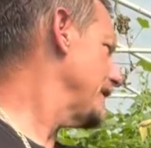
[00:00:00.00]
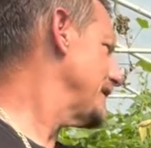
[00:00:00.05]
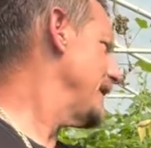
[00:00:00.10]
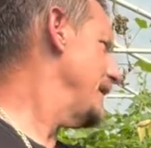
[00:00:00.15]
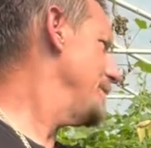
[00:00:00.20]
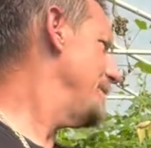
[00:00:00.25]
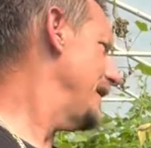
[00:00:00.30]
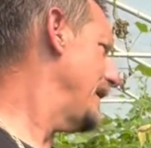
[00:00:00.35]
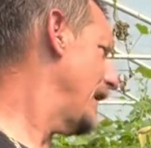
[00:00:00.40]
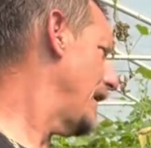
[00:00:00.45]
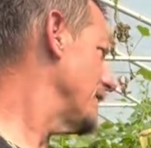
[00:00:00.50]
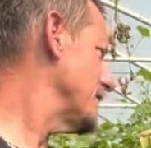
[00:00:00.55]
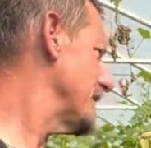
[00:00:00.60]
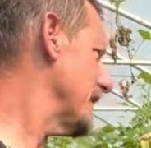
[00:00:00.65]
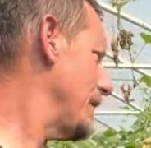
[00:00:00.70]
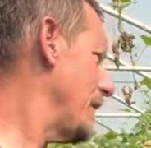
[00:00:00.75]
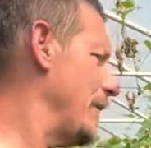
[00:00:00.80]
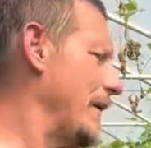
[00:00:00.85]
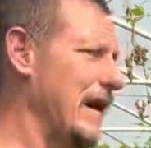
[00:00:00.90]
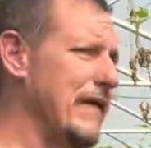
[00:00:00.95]
that bean off, stick
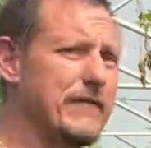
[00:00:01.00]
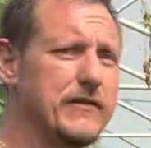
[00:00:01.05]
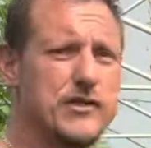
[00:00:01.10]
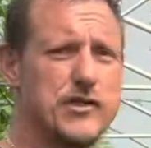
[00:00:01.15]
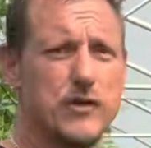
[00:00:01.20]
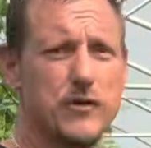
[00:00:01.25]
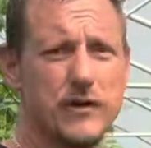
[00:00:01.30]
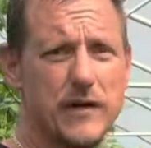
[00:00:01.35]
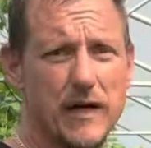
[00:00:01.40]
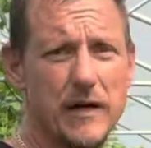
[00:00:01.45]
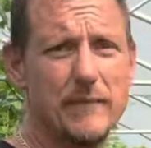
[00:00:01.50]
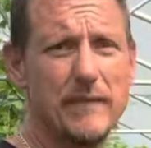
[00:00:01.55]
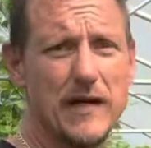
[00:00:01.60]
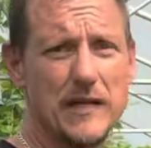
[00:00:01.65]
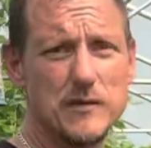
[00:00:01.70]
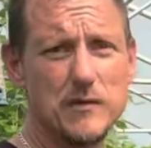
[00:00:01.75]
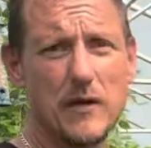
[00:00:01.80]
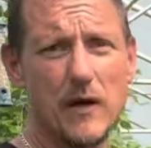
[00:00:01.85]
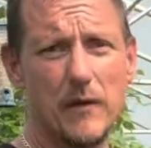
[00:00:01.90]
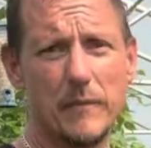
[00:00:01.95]
it in my mouth, and chew it up,
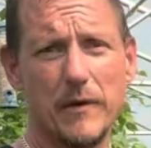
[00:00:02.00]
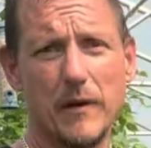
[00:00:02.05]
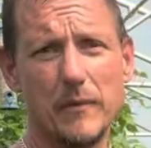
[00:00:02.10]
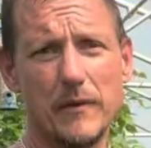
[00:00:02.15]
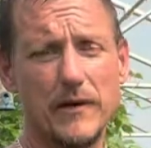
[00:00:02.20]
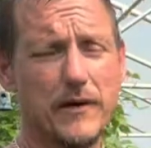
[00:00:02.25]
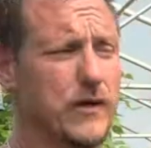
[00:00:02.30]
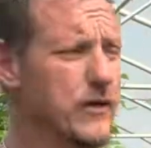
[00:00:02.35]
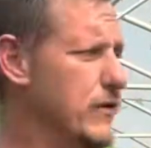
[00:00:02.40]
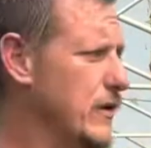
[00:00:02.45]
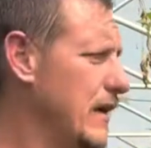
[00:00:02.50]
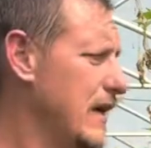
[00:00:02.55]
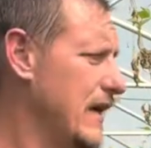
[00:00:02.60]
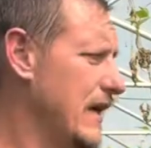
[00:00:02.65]
that's what I'm going to be able to do.